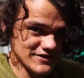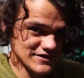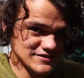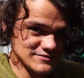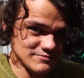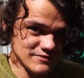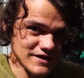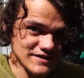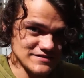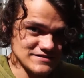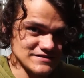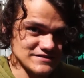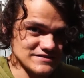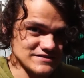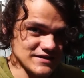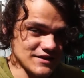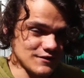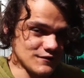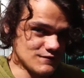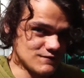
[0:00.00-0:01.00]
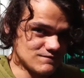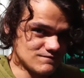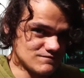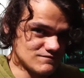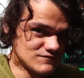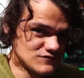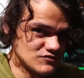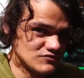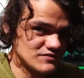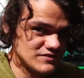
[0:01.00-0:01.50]
express instead of
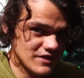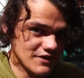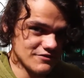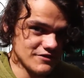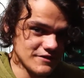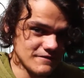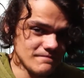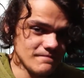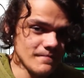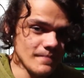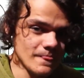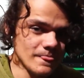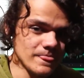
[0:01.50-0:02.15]
do nothing.